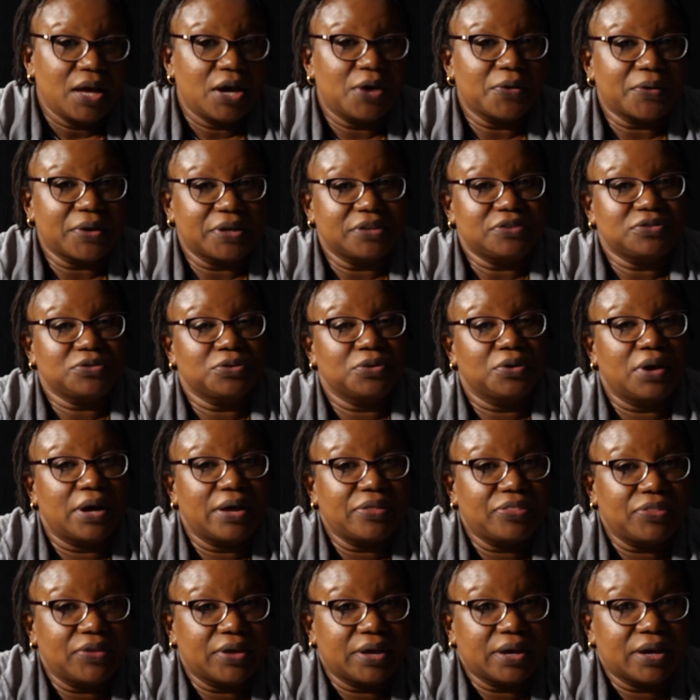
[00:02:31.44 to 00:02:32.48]
Okay, so
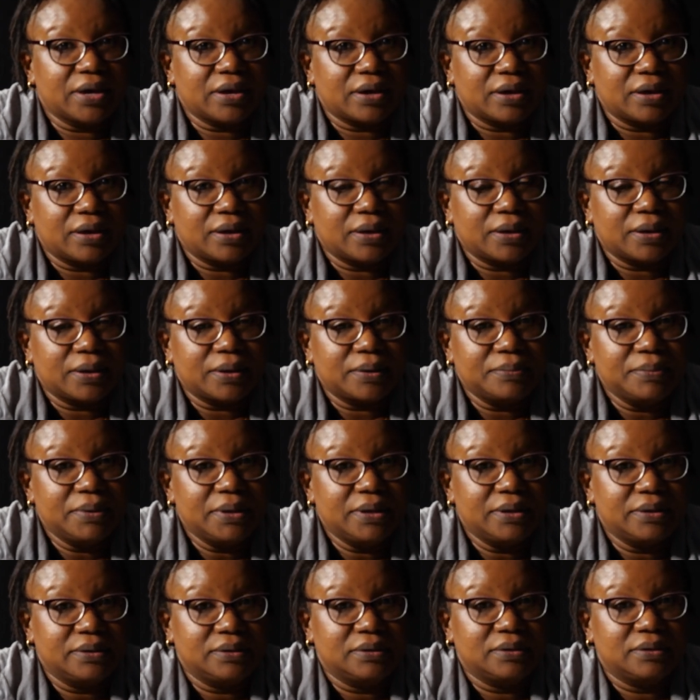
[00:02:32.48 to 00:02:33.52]
I think
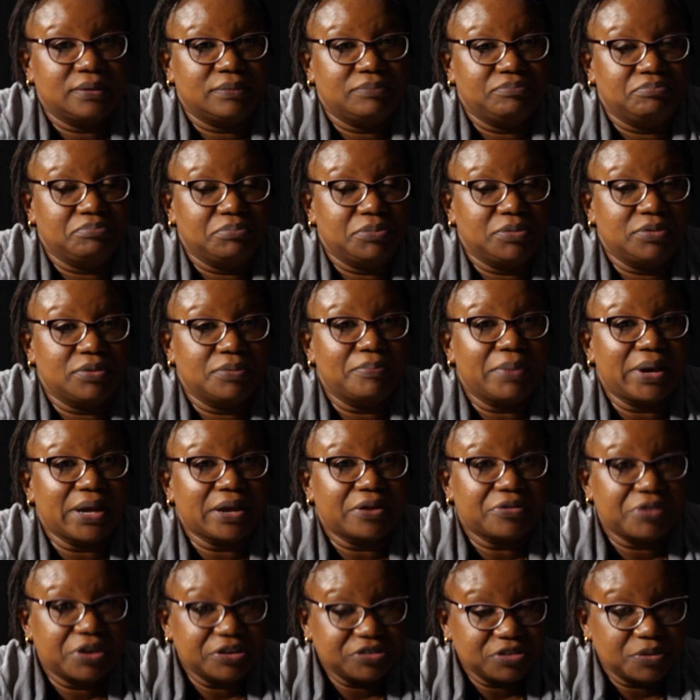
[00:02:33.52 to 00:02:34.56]
the
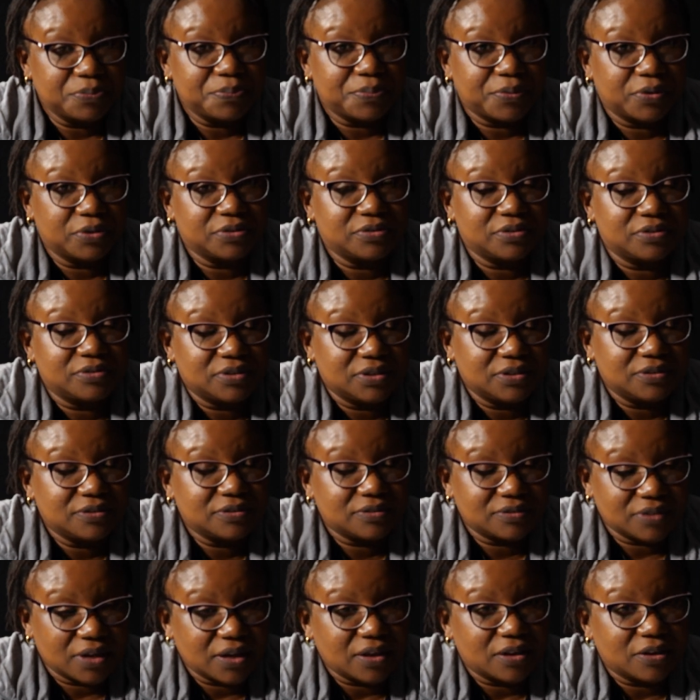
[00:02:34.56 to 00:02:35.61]
migration process
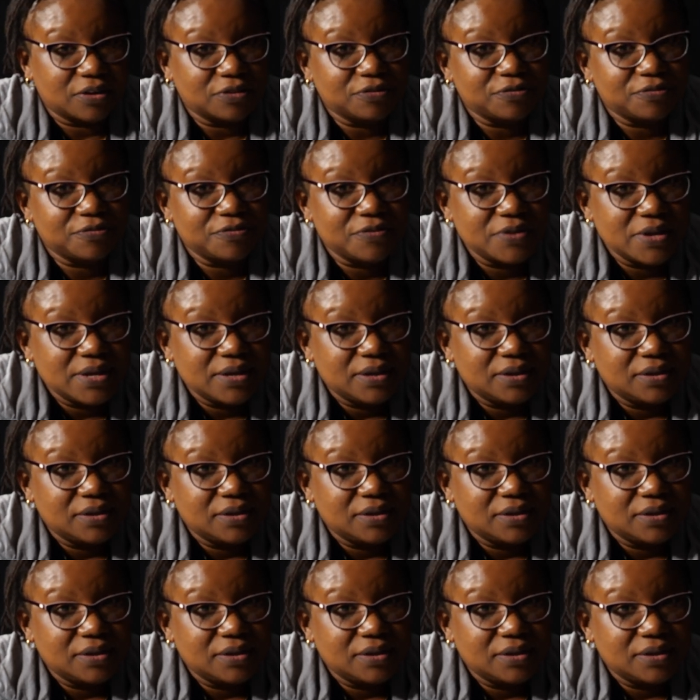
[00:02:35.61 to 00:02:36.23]
itself